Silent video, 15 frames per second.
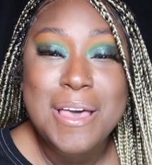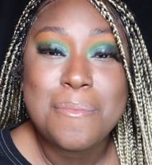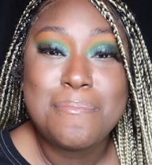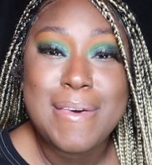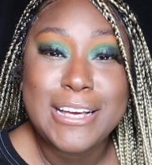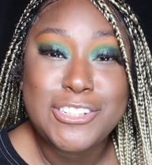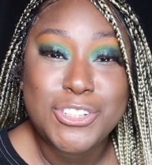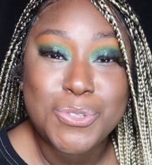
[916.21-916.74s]

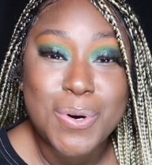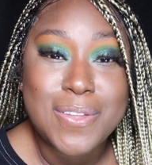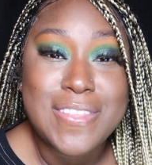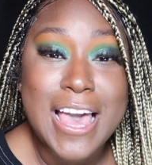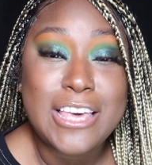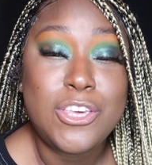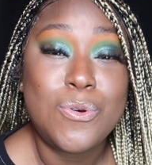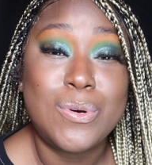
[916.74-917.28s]
Make sure
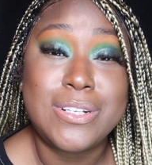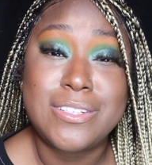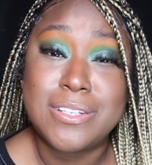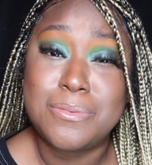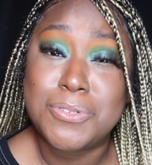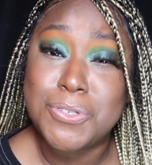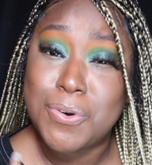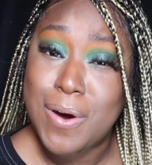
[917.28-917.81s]
that you are
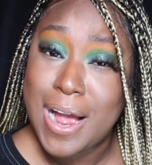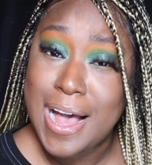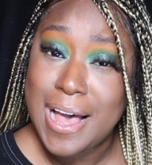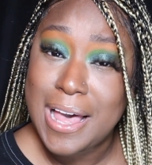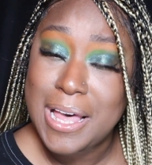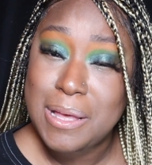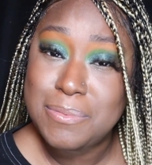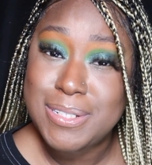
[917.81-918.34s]

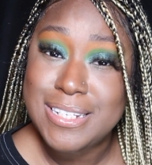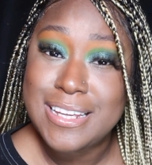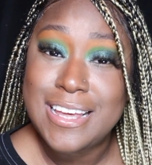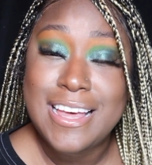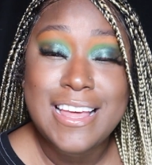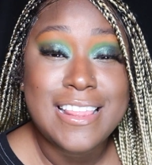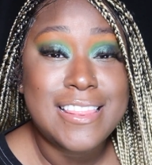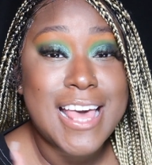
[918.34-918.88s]
subscribed,
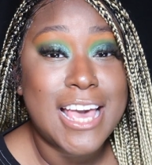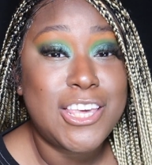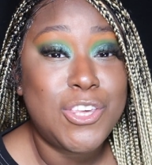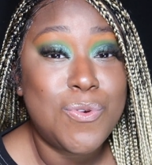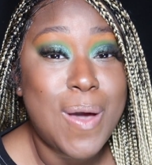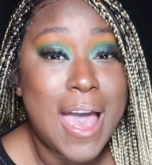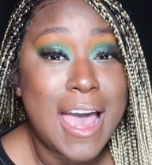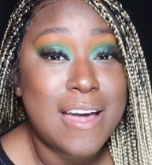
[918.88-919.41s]
that
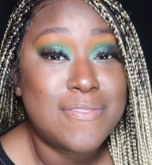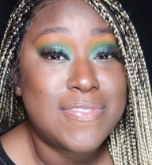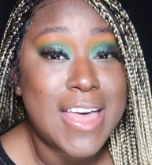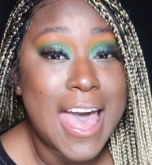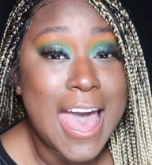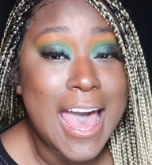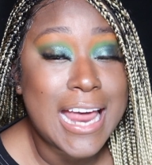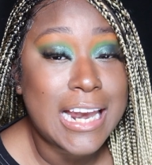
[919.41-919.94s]
you have
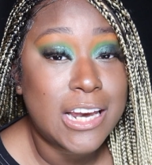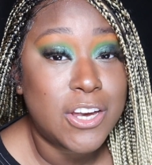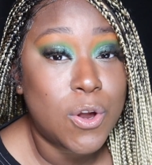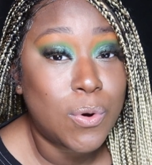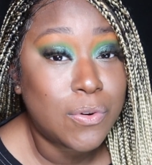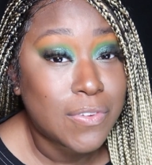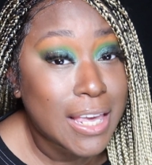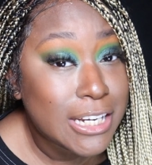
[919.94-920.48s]
that
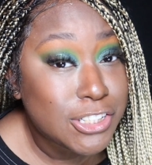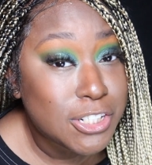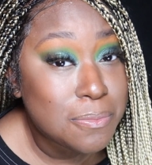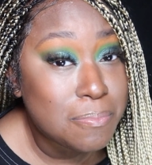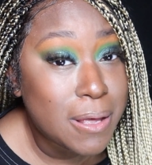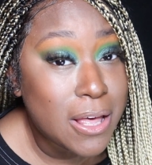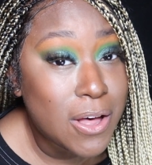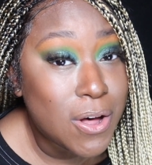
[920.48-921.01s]

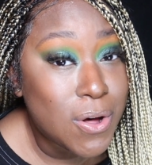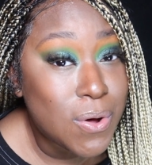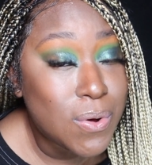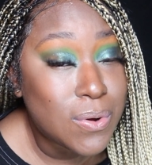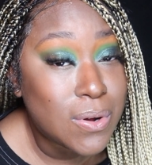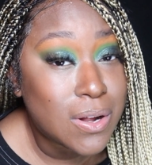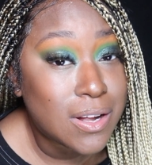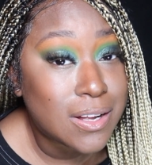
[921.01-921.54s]
notification
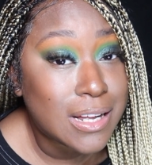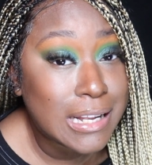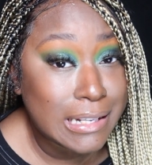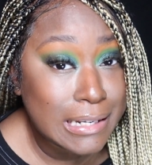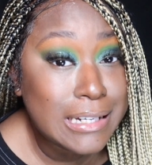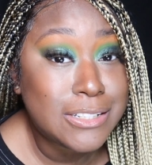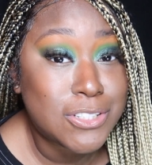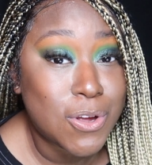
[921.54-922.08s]
bell
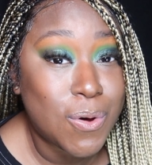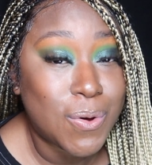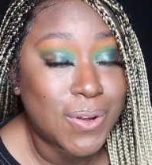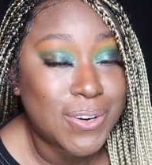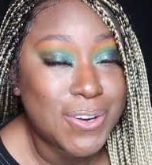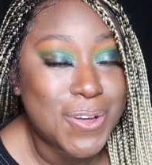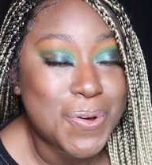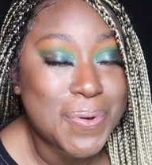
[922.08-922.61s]
clicked
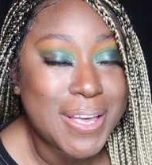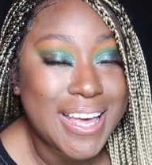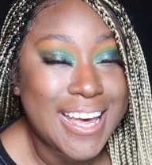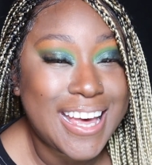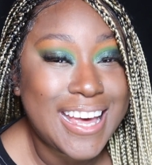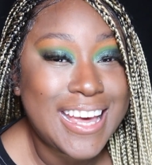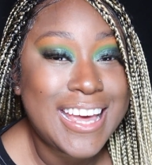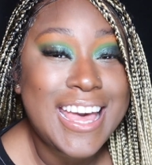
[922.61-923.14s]
on,
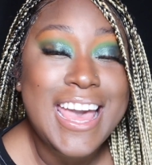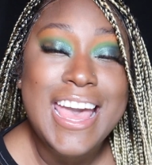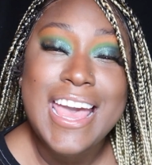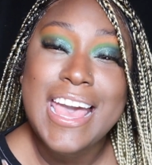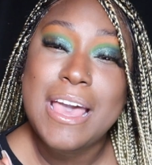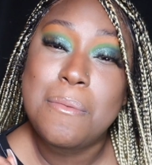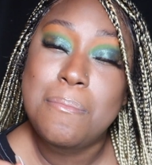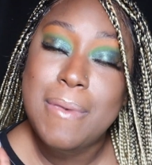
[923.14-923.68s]
okay?
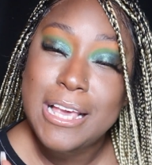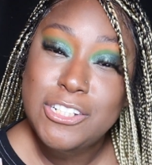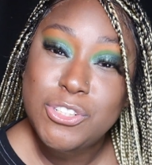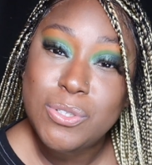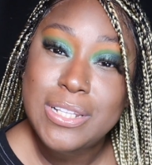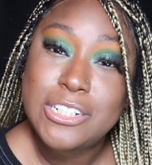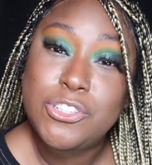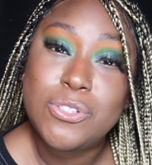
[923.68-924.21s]
And make
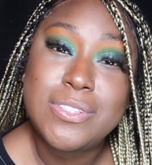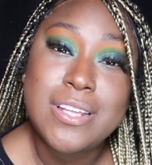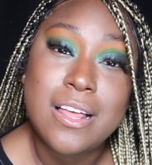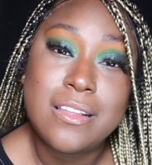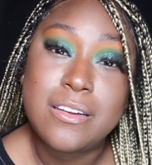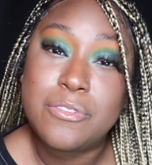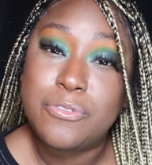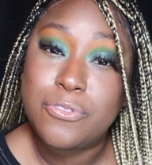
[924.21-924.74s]
sure that you're
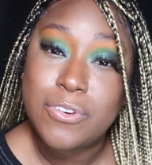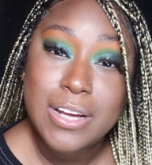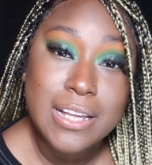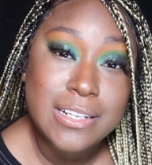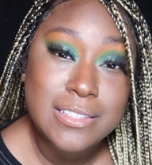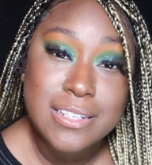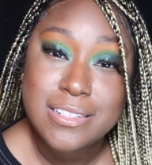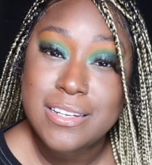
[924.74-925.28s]
telling a
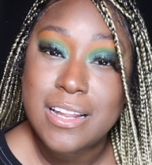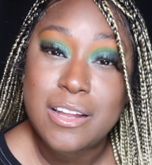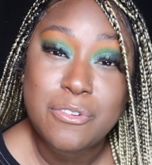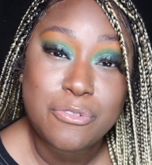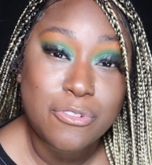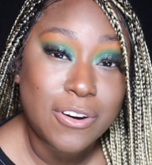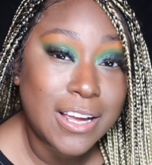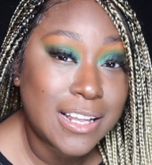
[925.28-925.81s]
friend to tell a
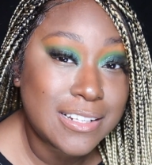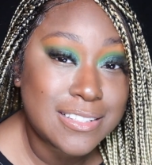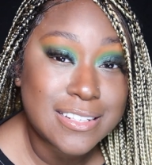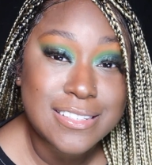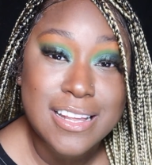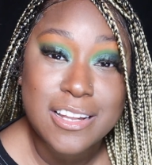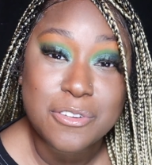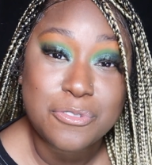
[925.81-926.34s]
friend to
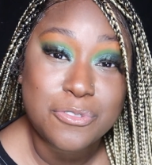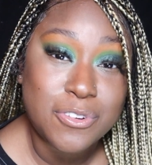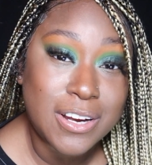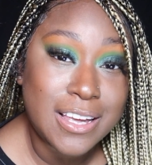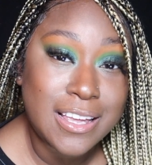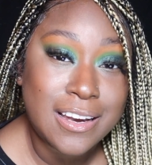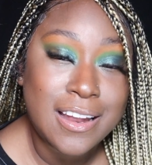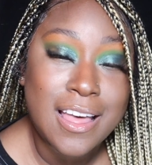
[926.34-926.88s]
tell a
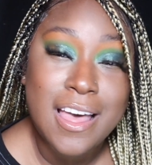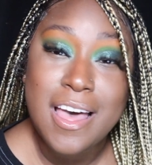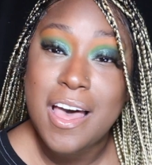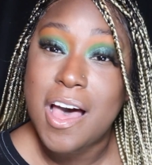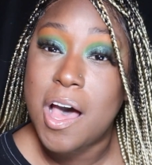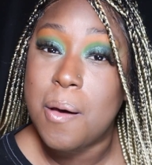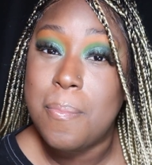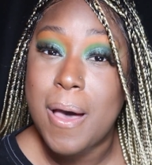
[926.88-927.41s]
friend
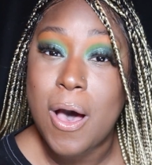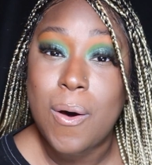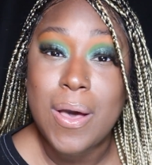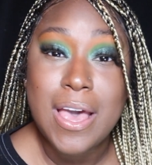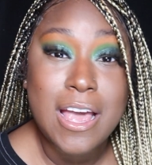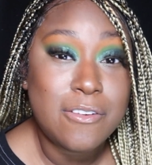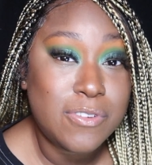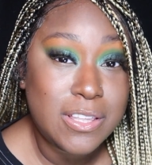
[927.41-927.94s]
about
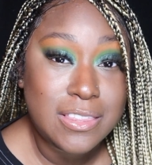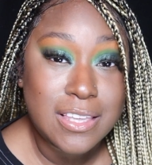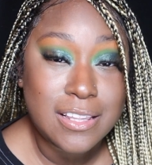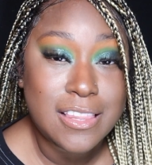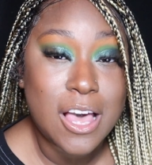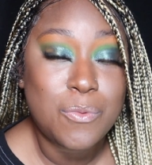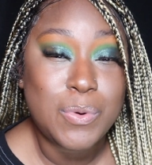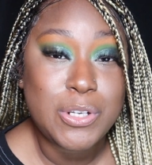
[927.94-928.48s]

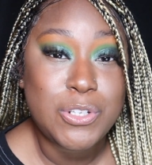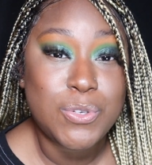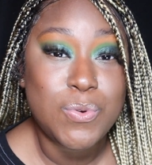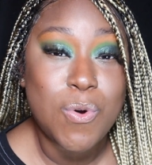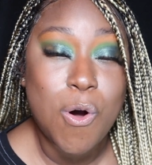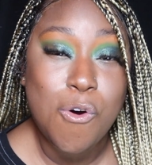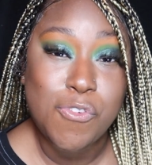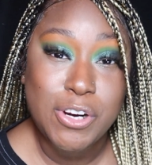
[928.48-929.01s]
everything that we
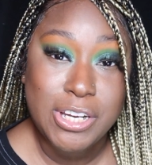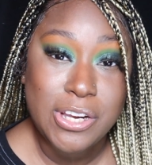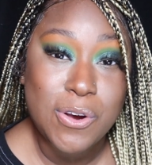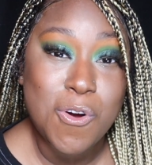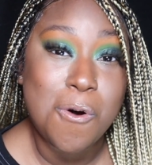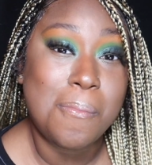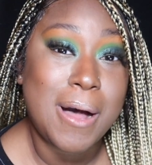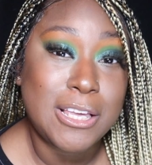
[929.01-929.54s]
do over
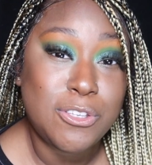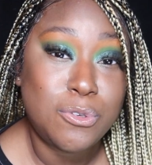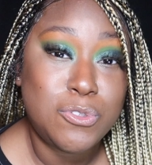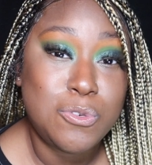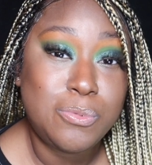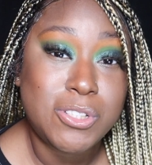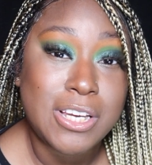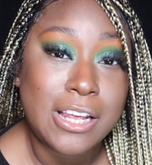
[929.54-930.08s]
here on my
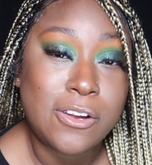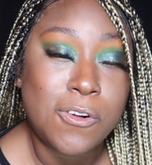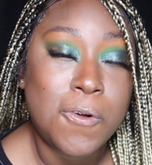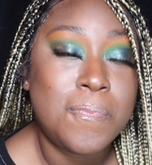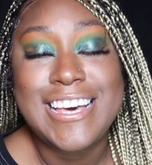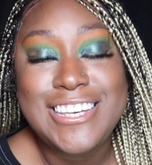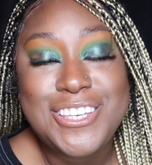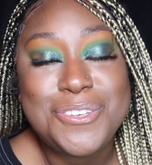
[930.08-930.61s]
YouTube channel.
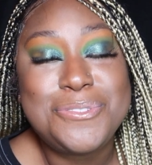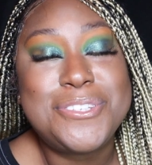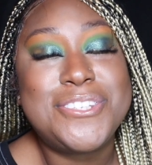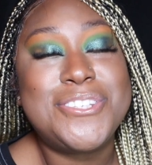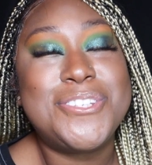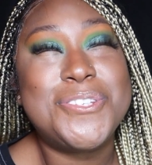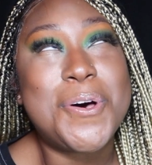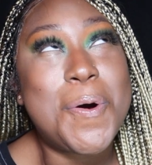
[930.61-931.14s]
Thank you
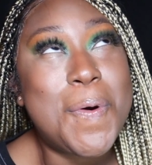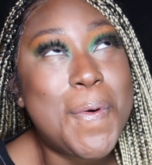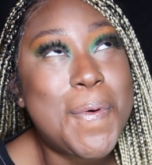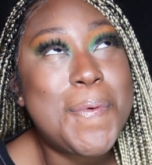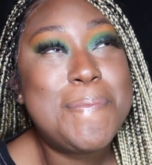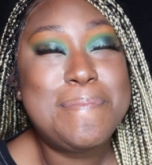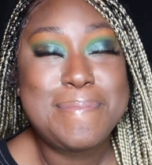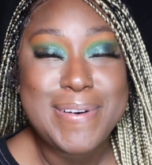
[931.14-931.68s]

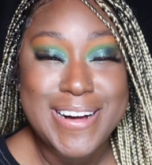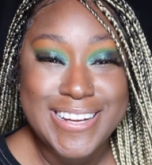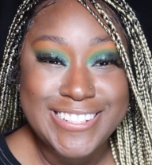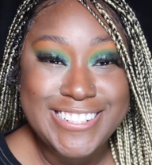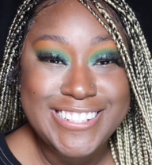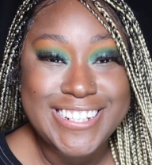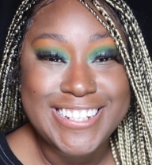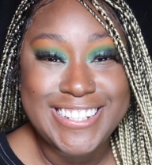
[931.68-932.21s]
so
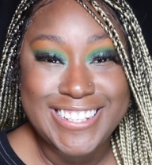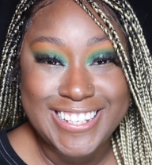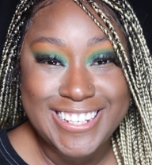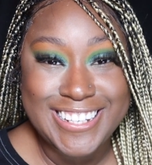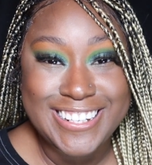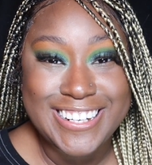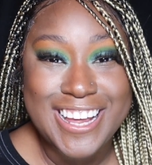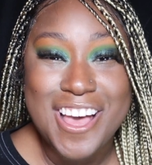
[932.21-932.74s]
much
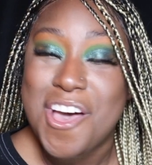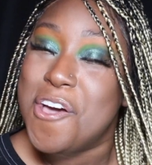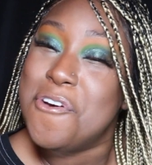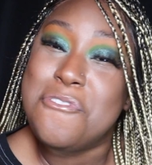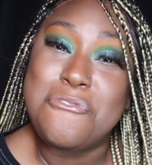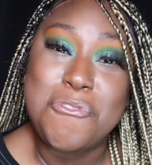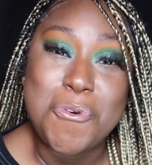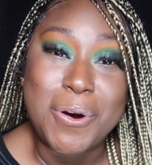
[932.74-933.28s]
again
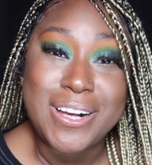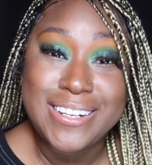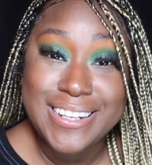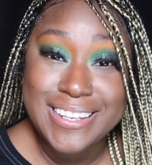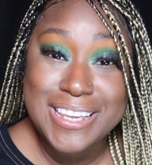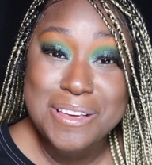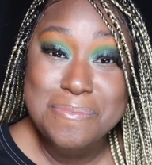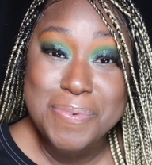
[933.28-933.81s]
for
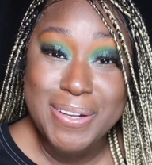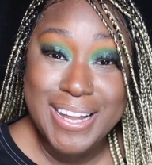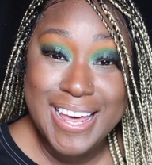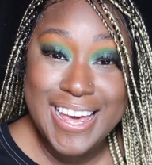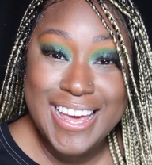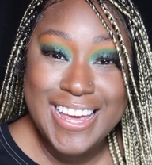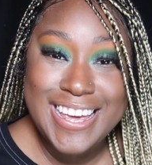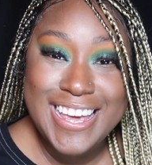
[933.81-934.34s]
clicking
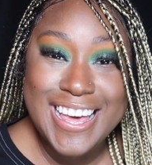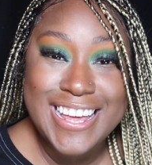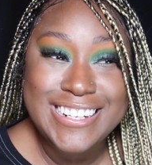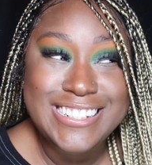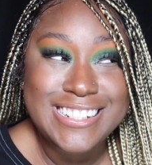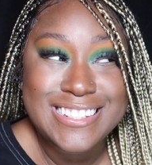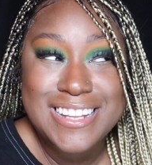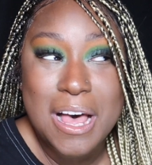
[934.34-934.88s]
play
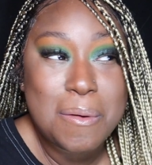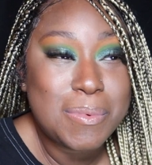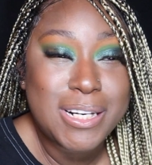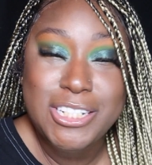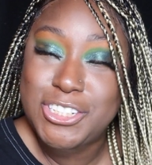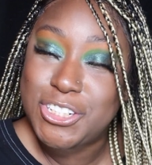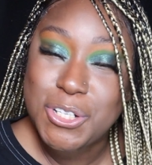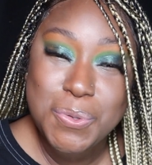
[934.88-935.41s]
and just coming
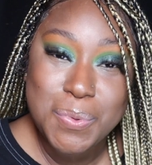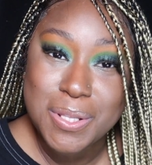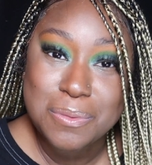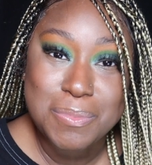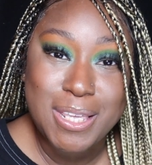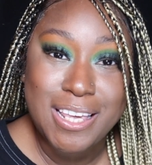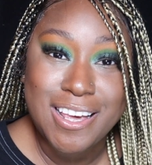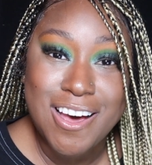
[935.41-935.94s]
to chill
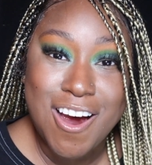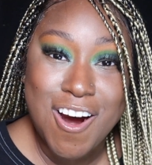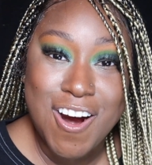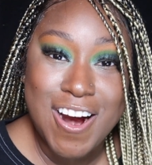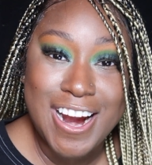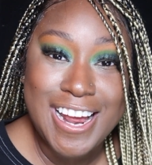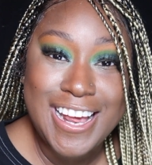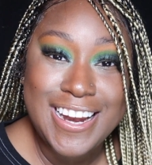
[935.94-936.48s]
with me, all
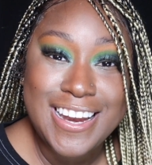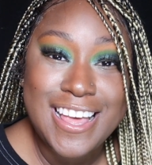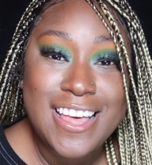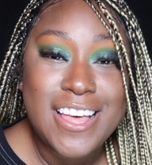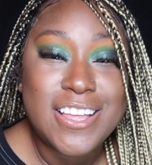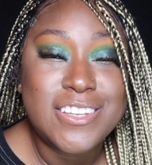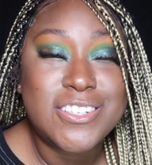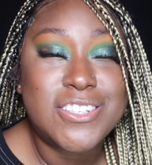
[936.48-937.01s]
right?
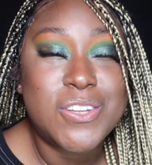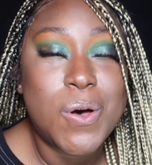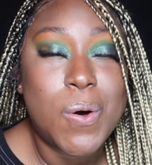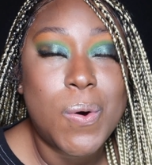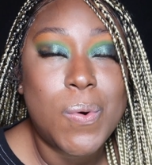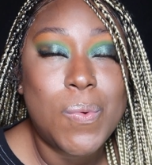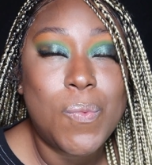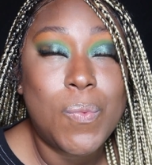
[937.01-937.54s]

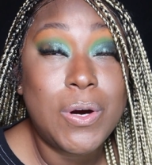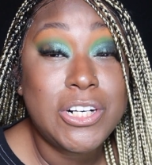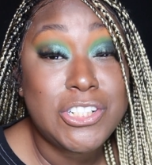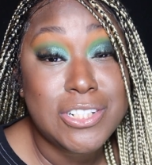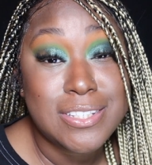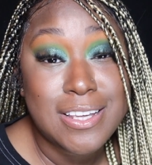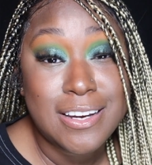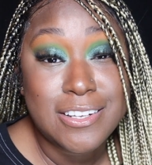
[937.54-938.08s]
So we're
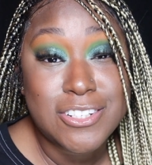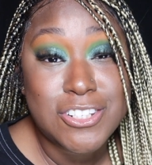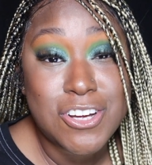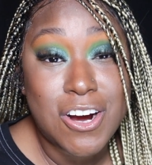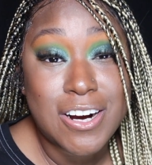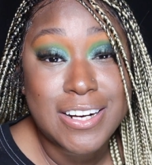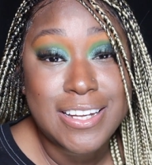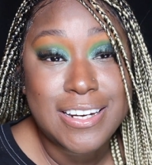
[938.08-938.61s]
just getting
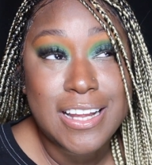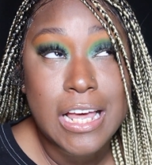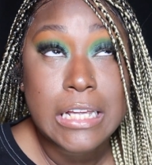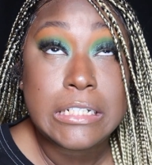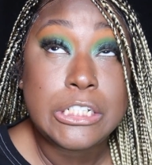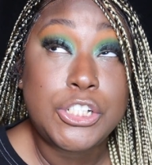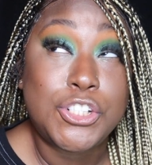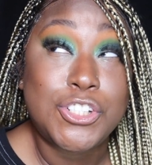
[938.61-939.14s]
started.
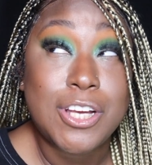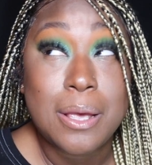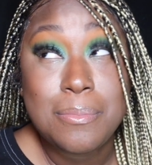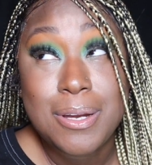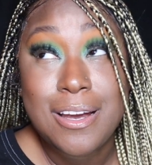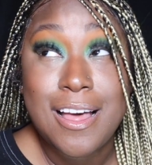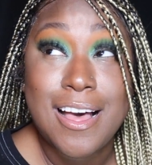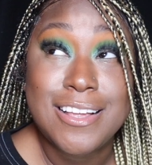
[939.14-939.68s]

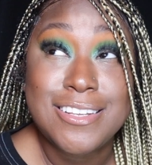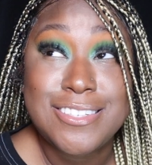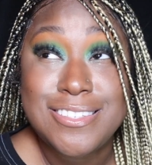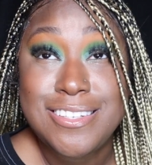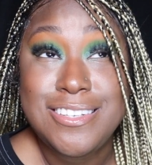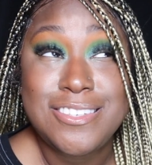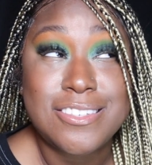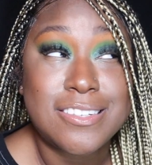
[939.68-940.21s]
Gemini
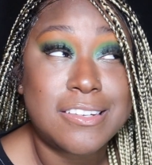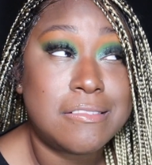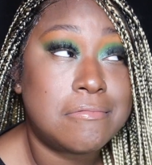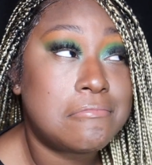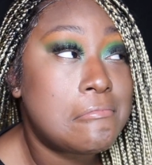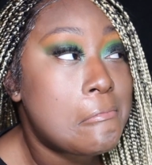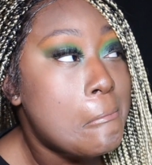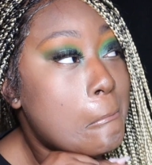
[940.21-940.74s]
season